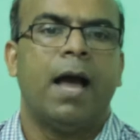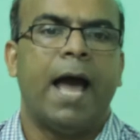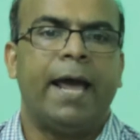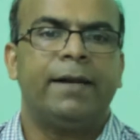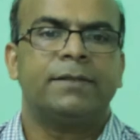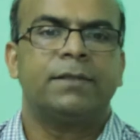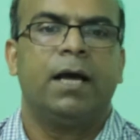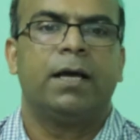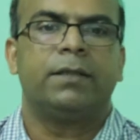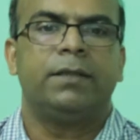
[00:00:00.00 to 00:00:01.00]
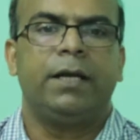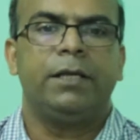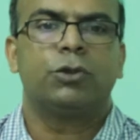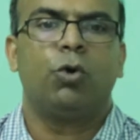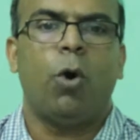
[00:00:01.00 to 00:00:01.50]
Hence, there
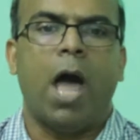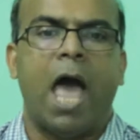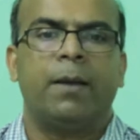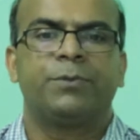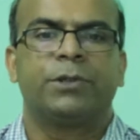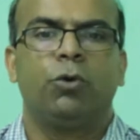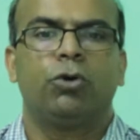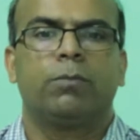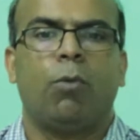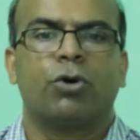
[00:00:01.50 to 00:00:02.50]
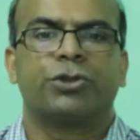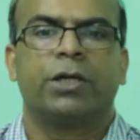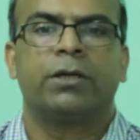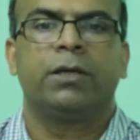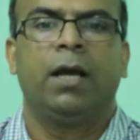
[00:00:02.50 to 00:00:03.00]
is no absolute
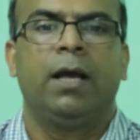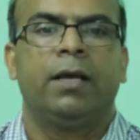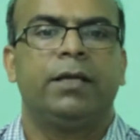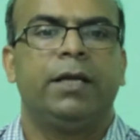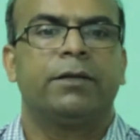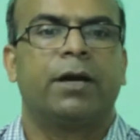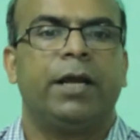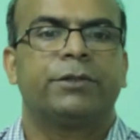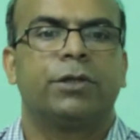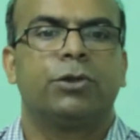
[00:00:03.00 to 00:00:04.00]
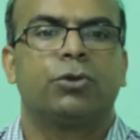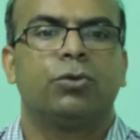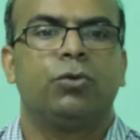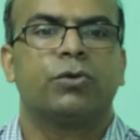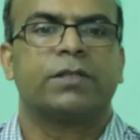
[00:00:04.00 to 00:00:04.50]
motion in relation
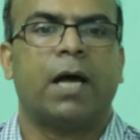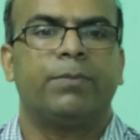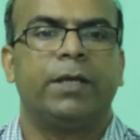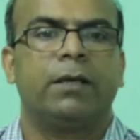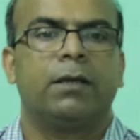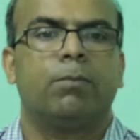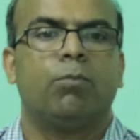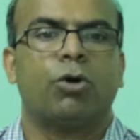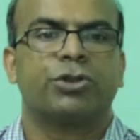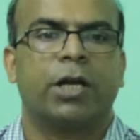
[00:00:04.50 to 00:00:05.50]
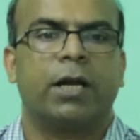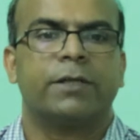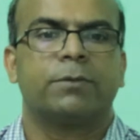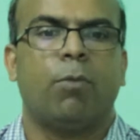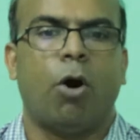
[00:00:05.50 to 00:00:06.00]
to something
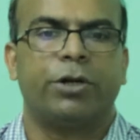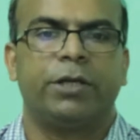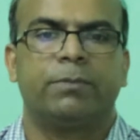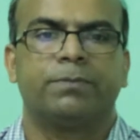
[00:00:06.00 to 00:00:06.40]
motionless body.